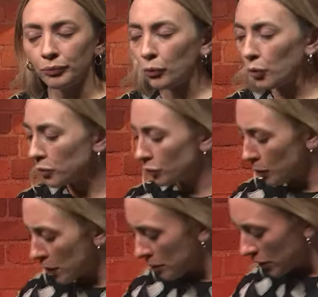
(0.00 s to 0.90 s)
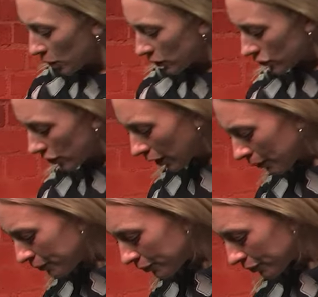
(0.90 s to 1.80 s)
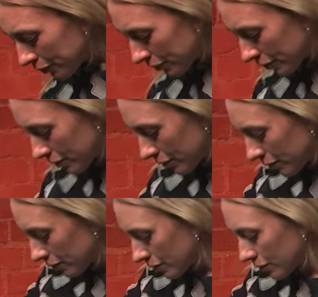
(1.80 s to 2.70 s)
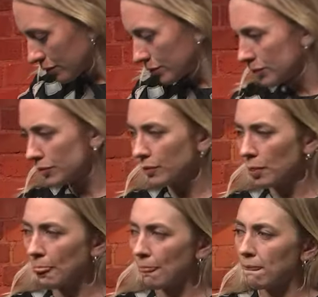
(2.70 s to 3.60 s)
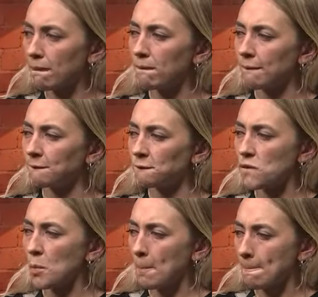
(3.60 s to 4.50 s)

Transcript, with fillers: What, remind me the question again? So if self-regulation